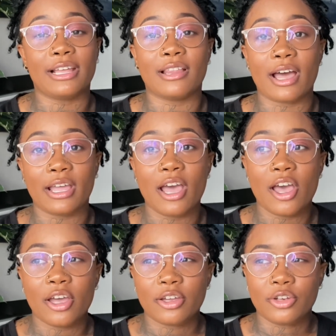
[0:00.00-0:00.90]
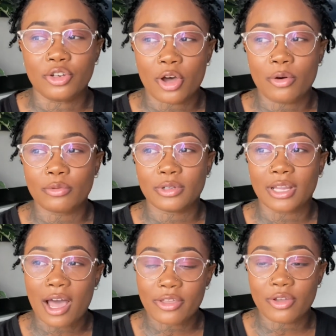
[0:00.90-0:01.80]
Like, don't
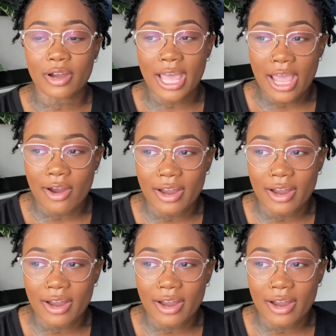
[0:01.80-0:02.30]
lock your hair